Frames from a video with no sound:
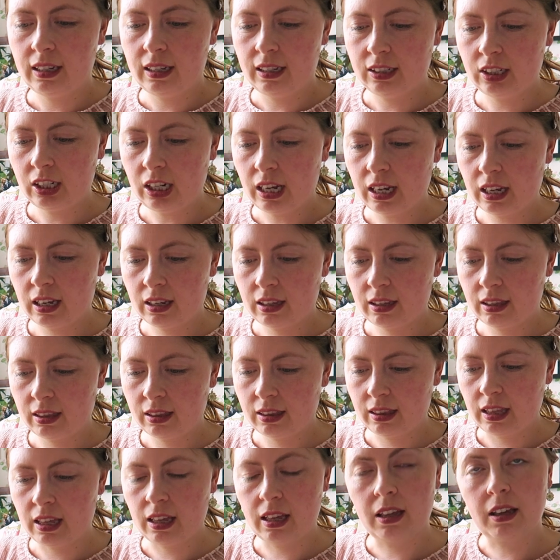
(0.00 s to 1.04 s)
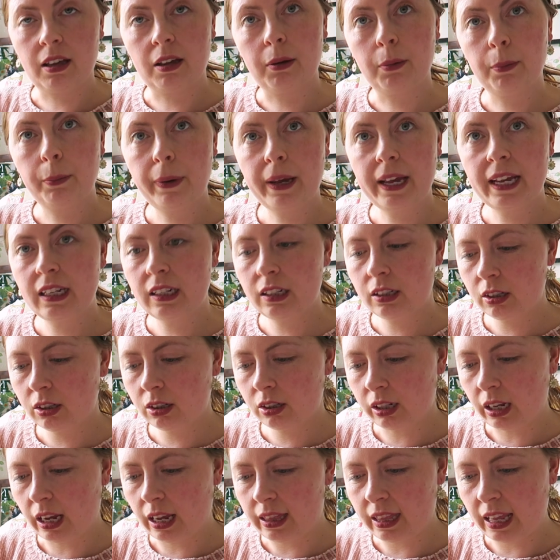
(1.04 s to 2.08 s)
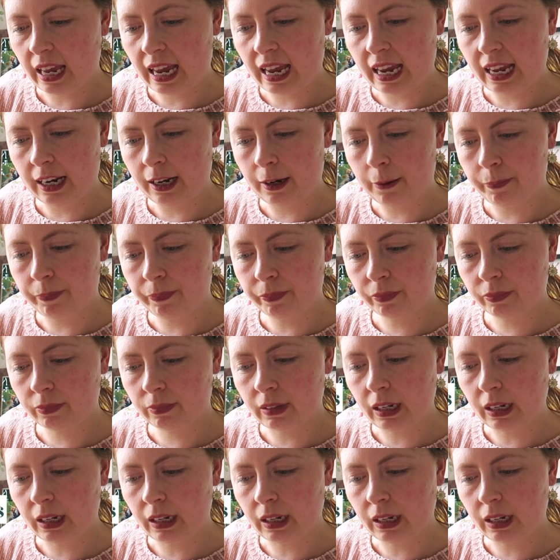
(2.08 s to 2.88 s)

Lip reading: the pins, and then